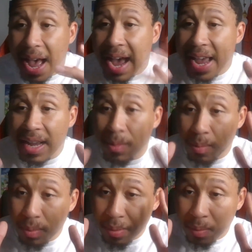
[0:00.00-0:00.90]
I
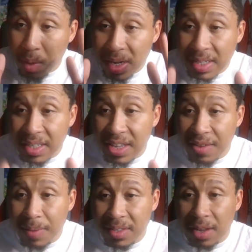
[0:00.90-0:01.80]
wanted to
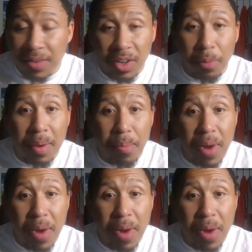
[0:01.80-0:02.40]
give myself a little bit